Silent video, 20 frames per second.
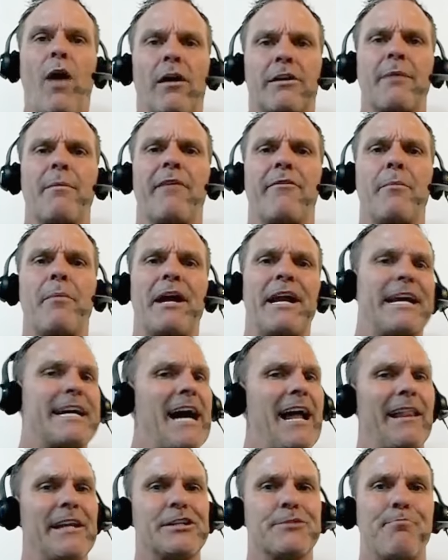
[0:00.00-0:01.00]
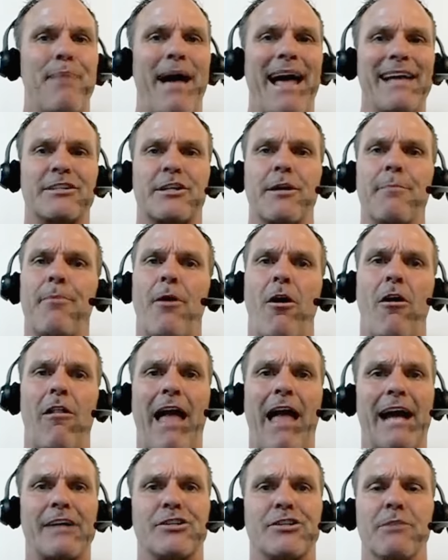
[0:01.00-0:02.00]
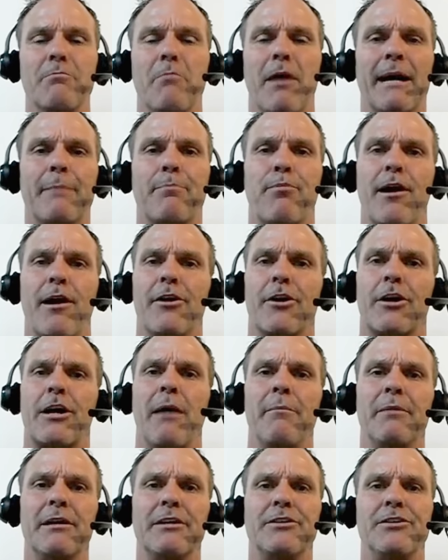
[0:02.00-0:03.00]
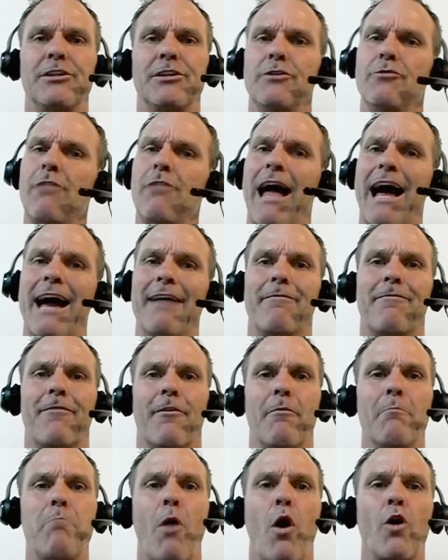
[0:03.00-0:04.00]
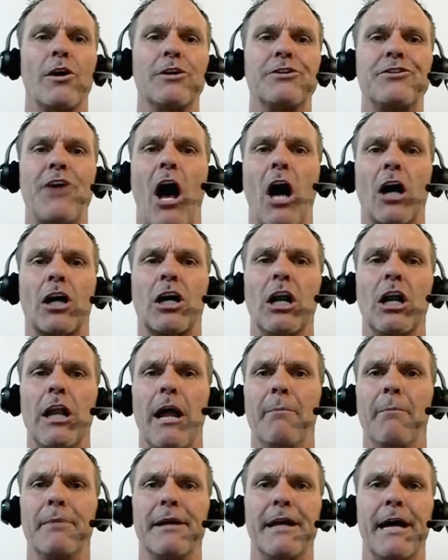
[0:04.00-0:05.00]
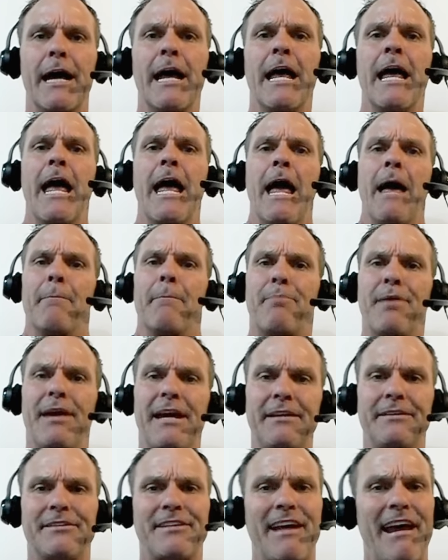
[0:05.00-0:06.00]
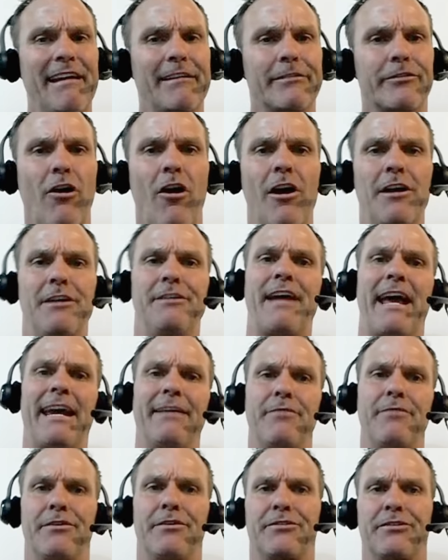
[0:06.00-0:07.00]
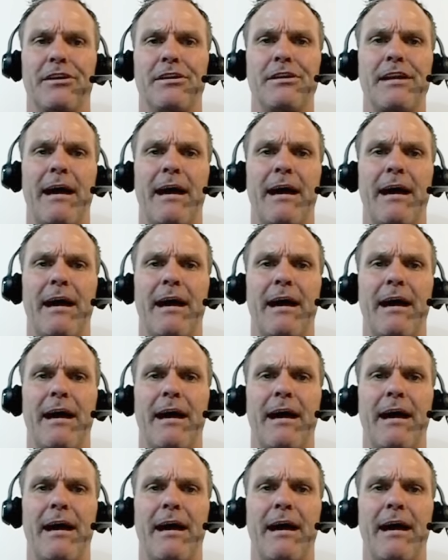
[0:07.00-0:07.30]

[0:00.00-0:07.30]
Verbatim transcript: Welcome, everybody. College basketball action. Mike Brenner coming to you live from Bogota, Colombia. Pitt takes on Davidson.